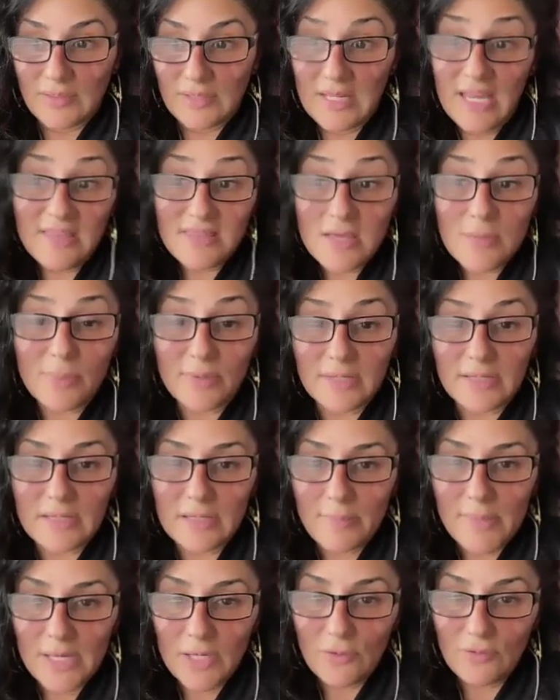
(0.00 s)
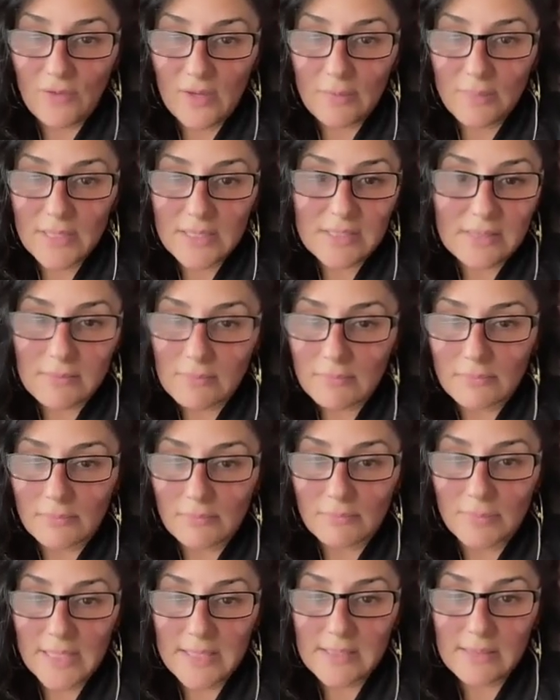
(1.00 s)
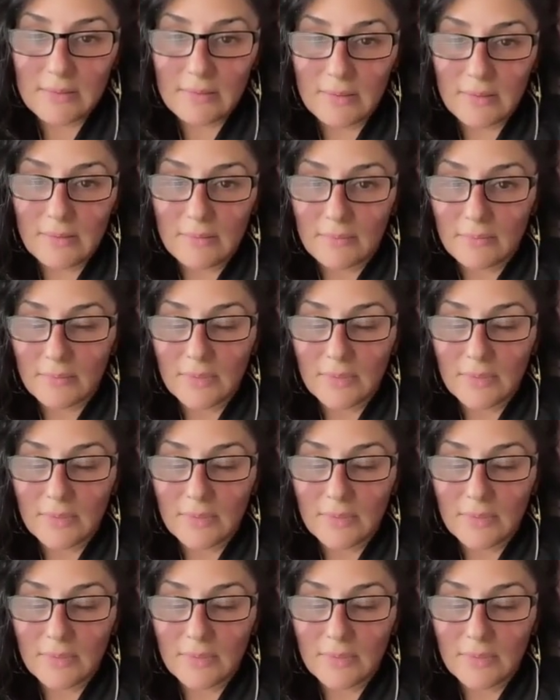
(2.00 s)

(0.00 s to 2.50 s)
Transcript: had the ability to make you famous, basically.